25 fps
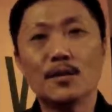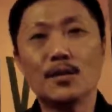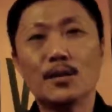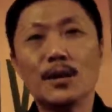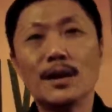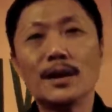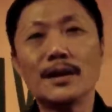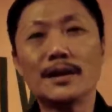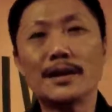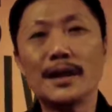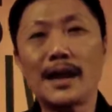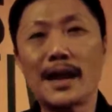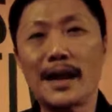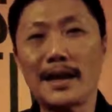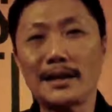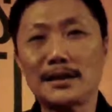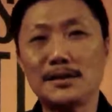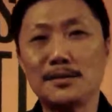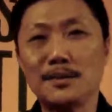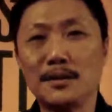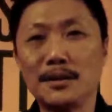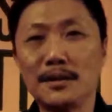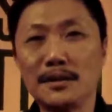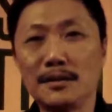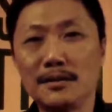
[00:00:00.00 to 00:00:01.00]
Well, it
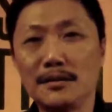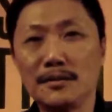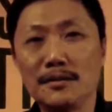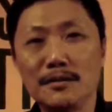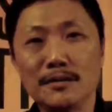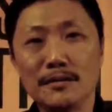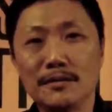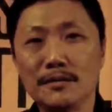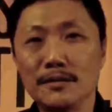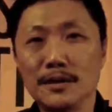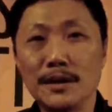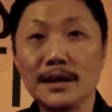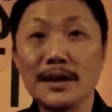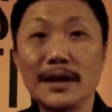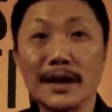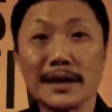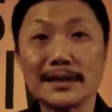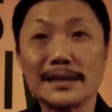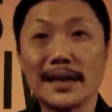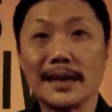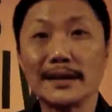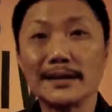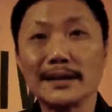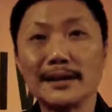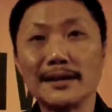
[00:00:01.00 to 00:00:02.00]
has been really
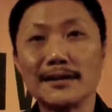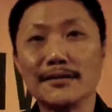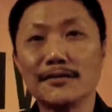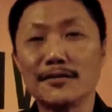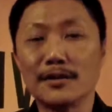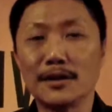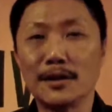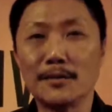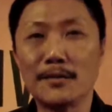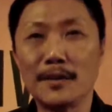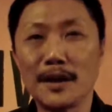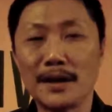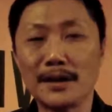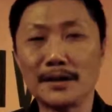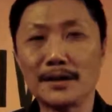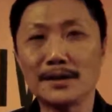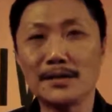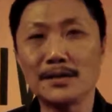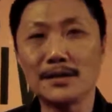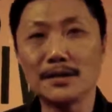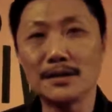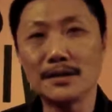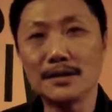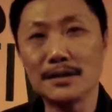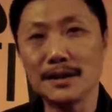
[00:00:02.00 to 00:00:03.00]
exciting for the
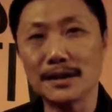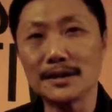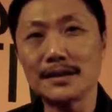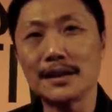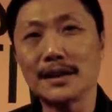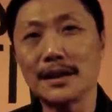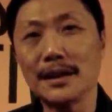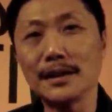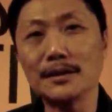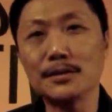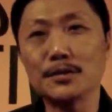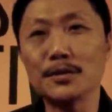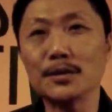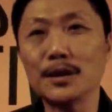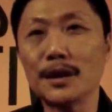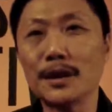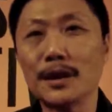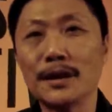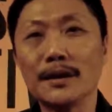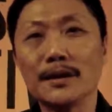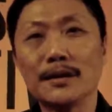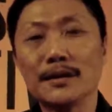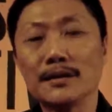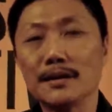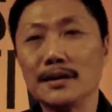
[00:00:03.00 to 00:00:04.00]
past yesterday and
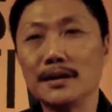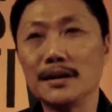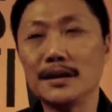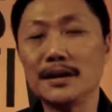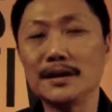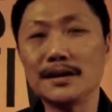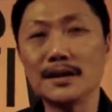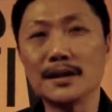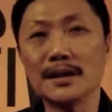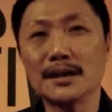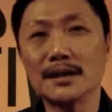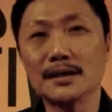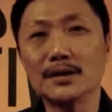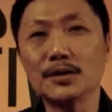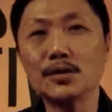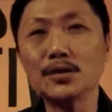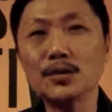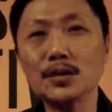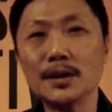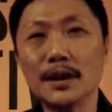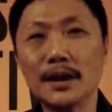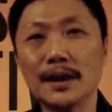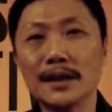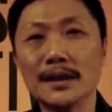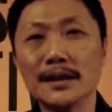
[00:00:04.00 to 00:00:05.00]
today. It is a
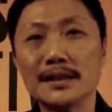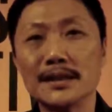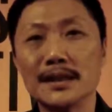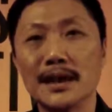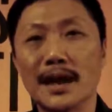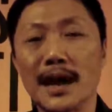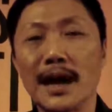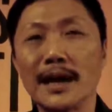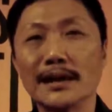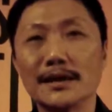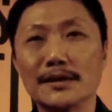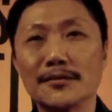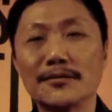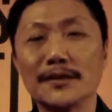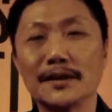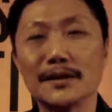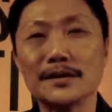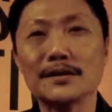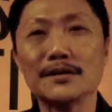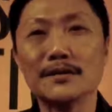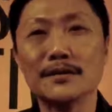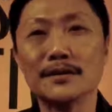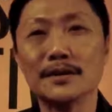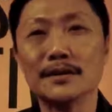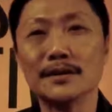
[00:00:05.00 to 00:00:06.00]
2 days arts
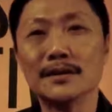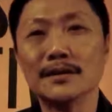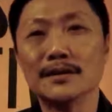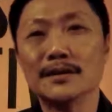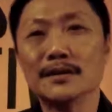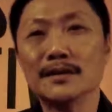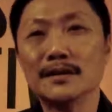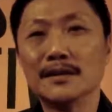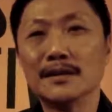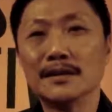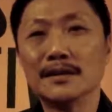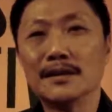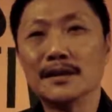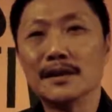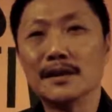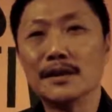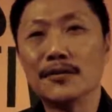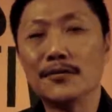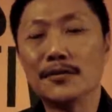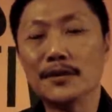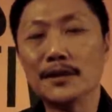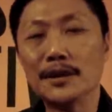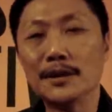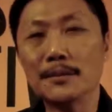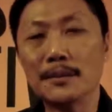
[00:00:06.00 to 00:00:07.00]
festival,
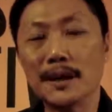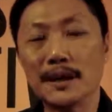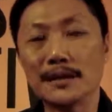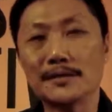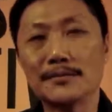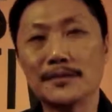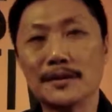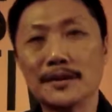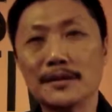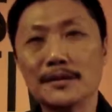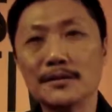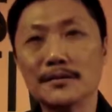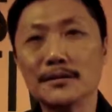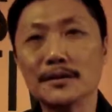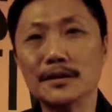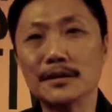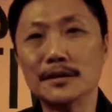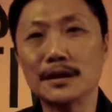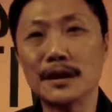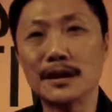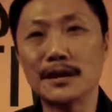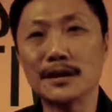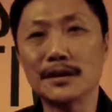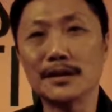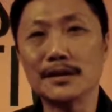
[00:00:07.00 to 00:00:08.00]
Freedom Arts Festival
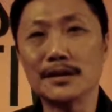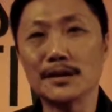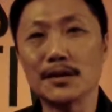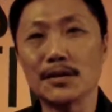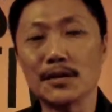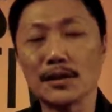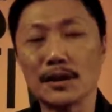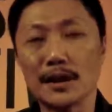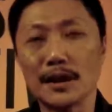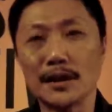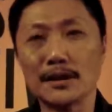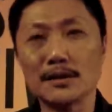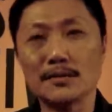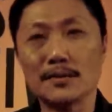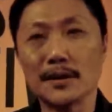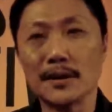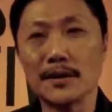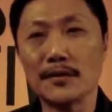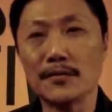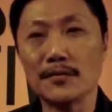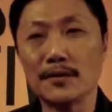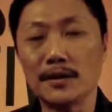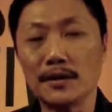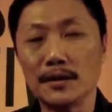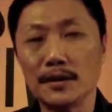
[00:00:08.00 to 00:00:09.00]
that is organized
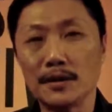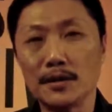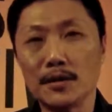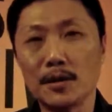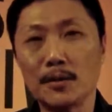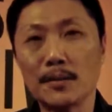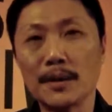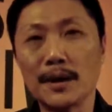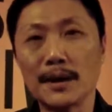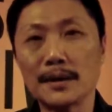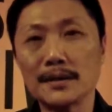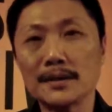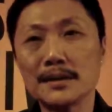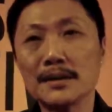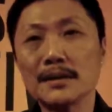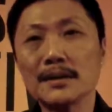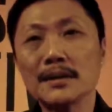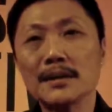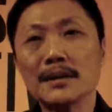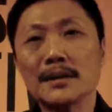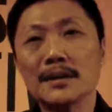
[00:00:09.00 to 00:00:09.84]
by Commerce.